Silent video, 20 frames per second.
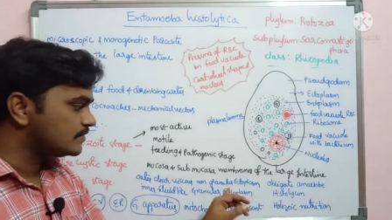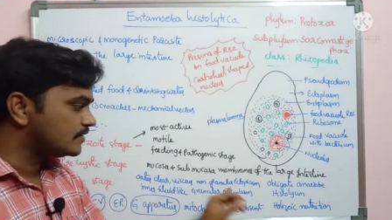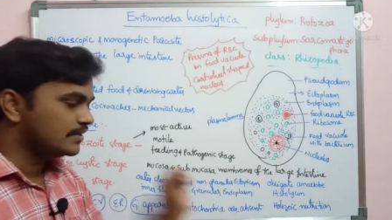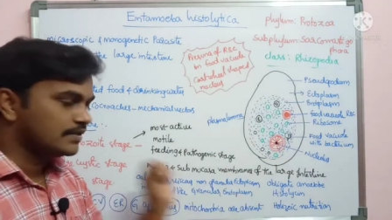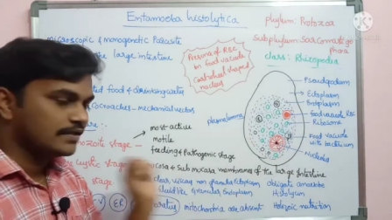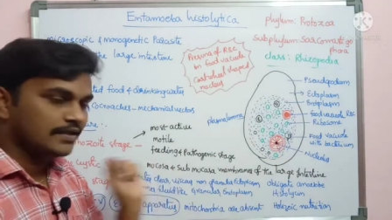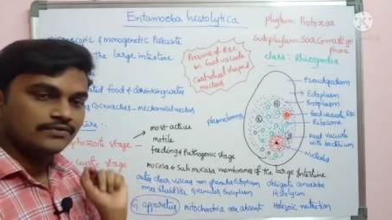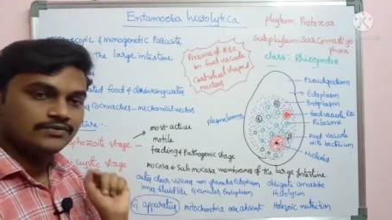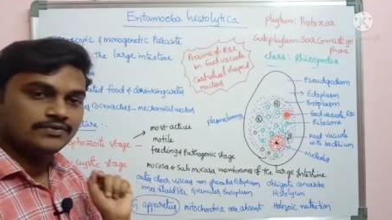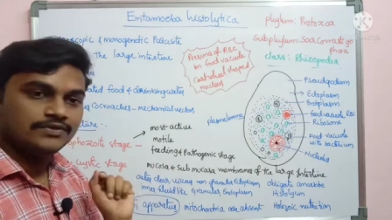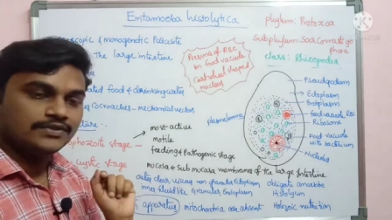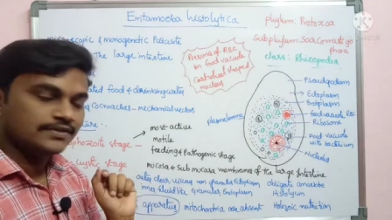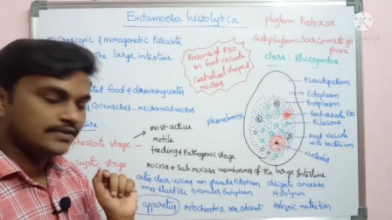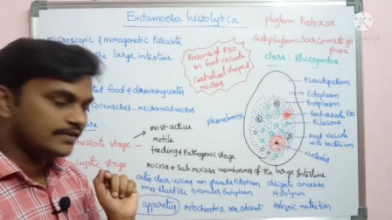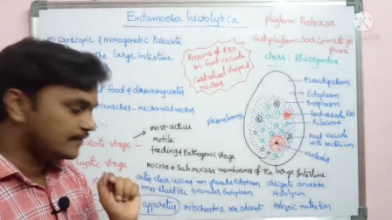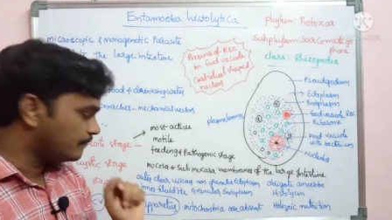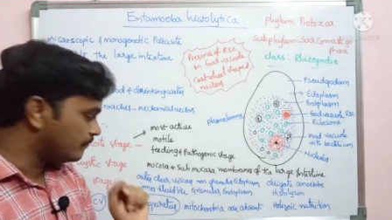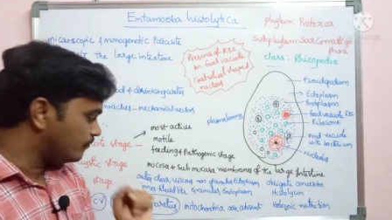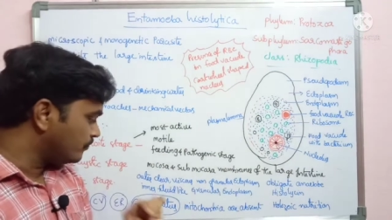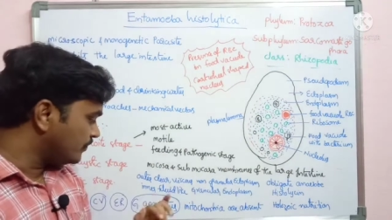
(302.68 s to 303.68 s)
itla
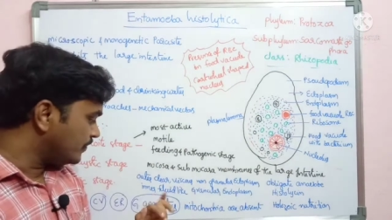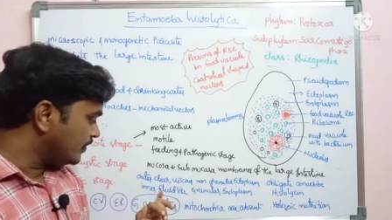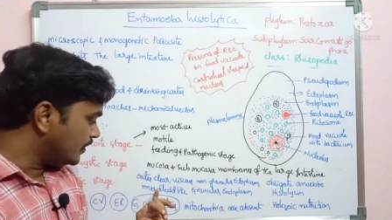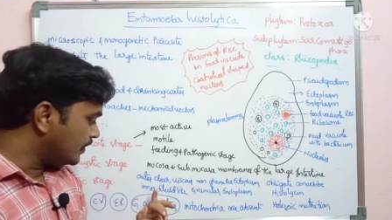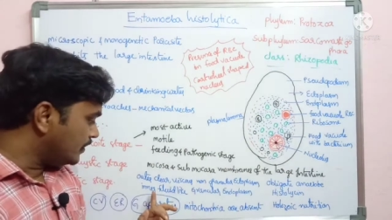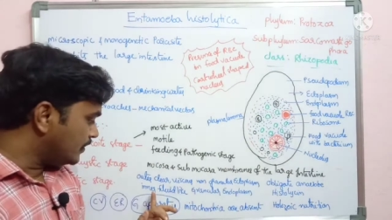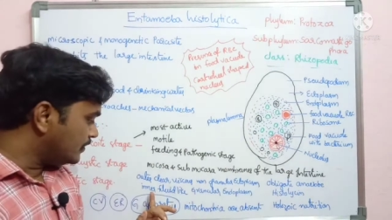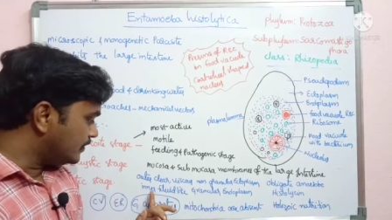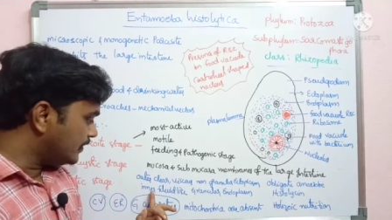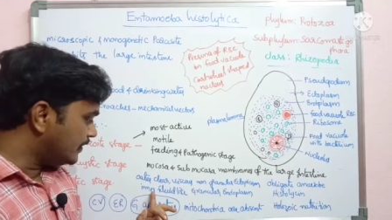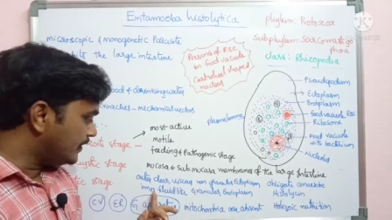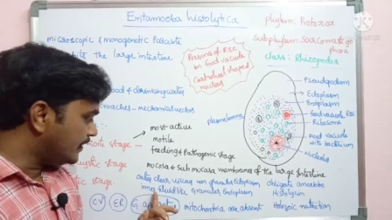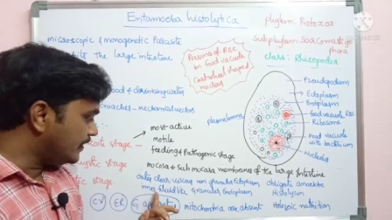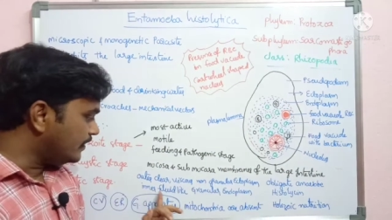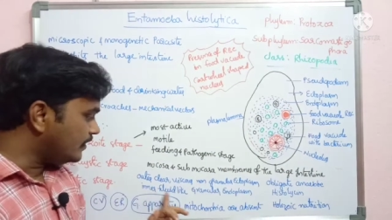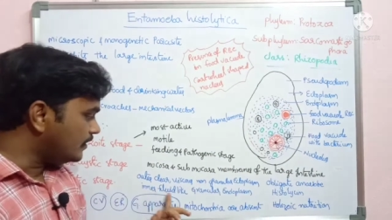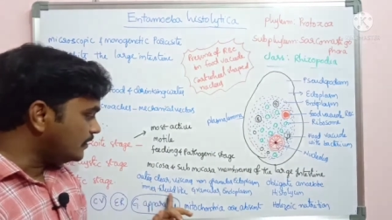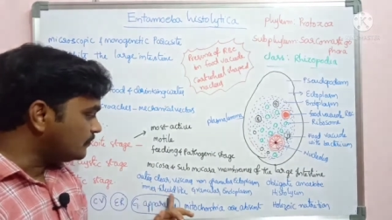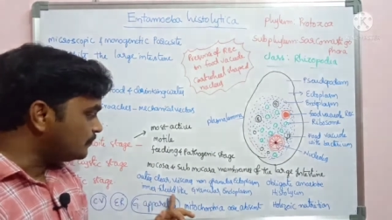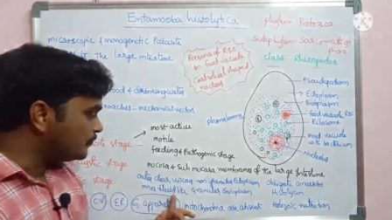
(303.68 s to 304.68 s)
untundi. Then
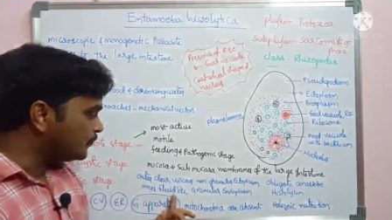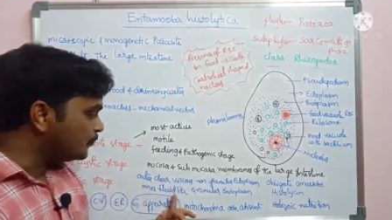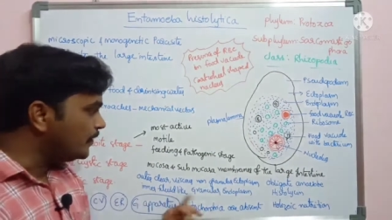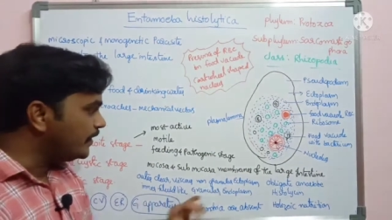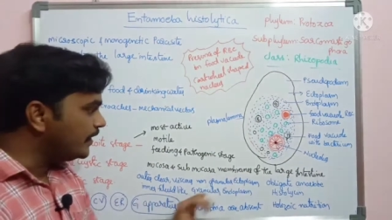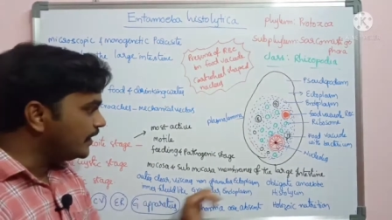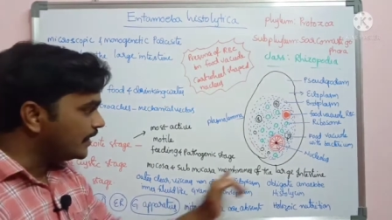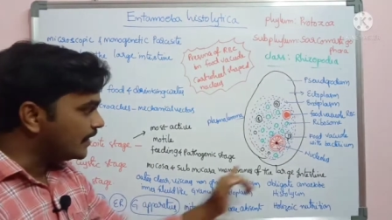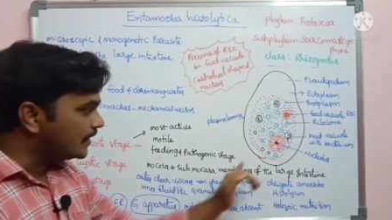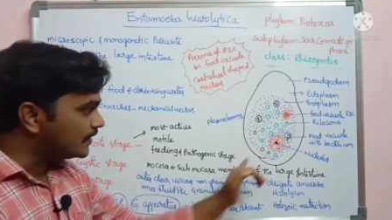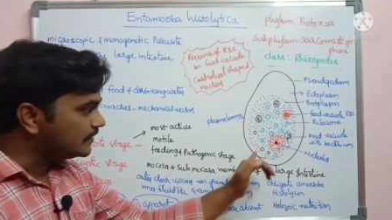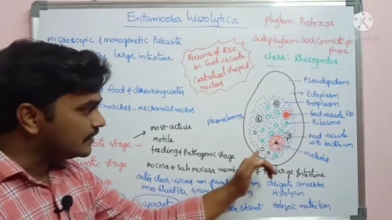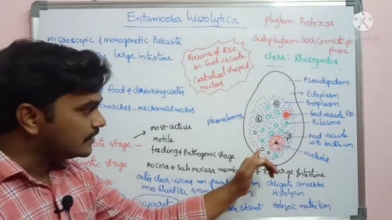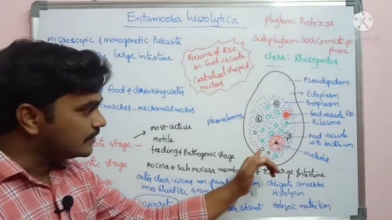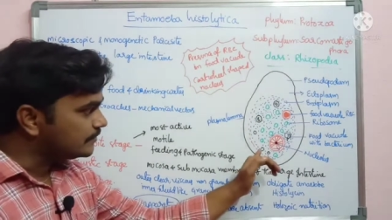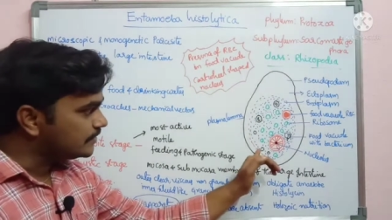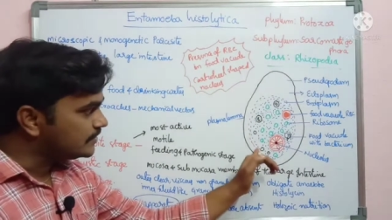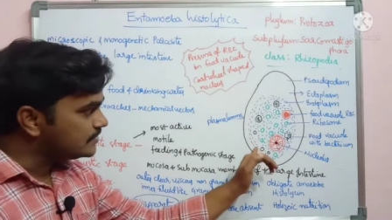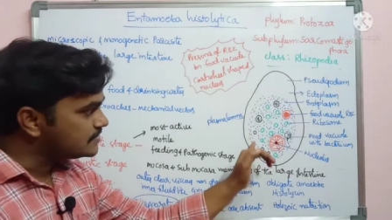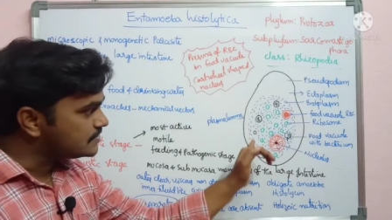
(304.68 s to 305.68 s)
inner fluid like, that
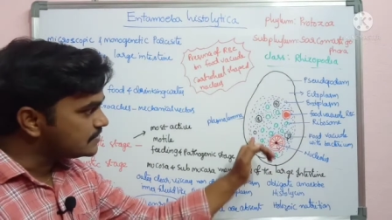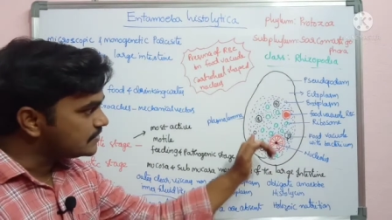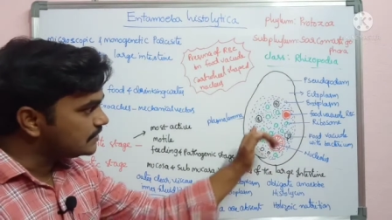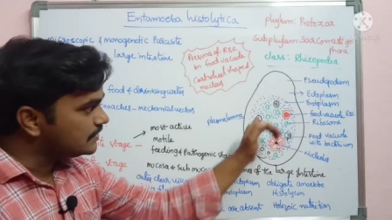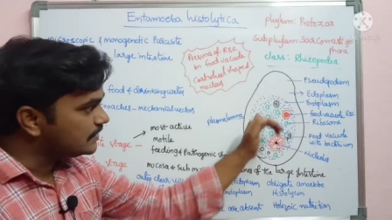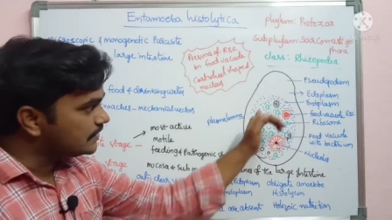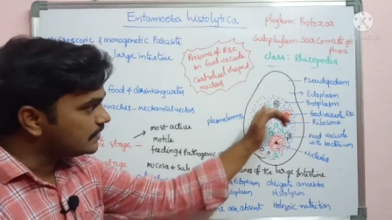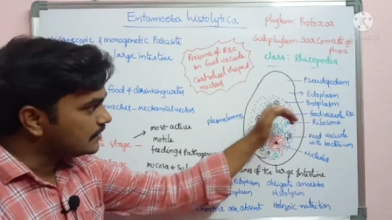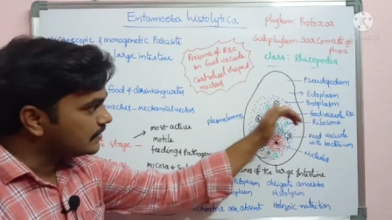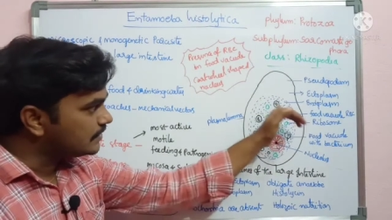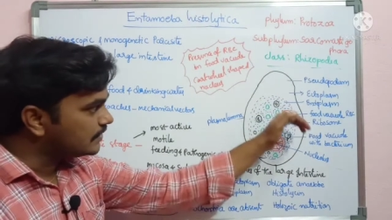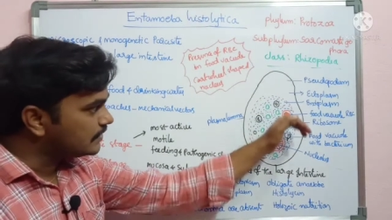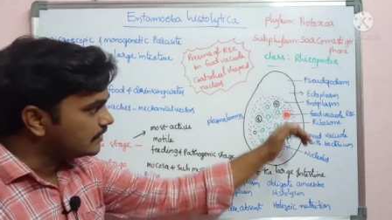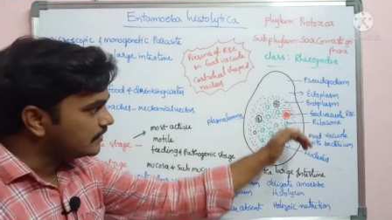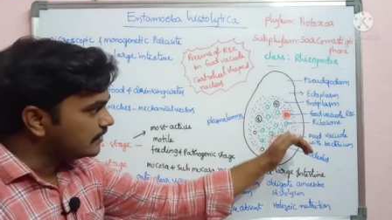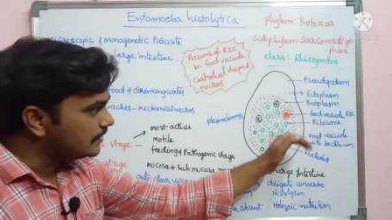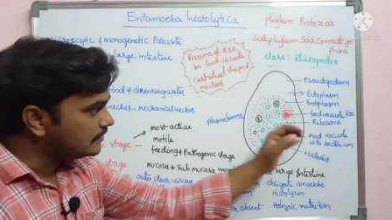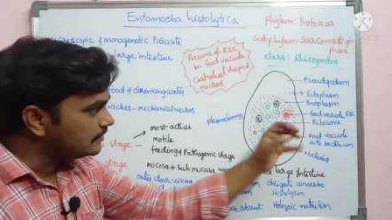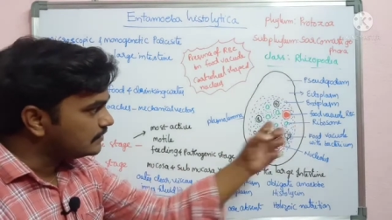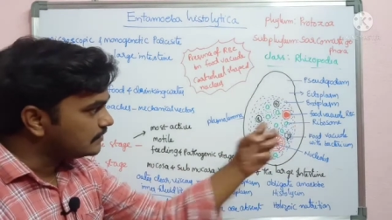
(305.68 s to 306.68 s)
means idi inta
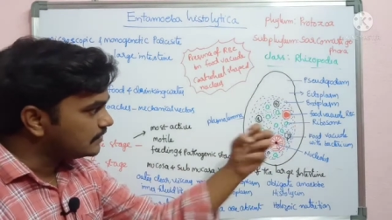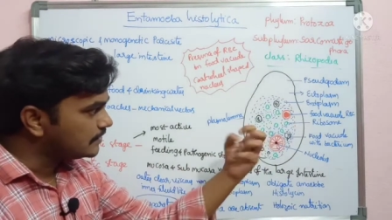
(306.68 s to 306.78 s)
inner,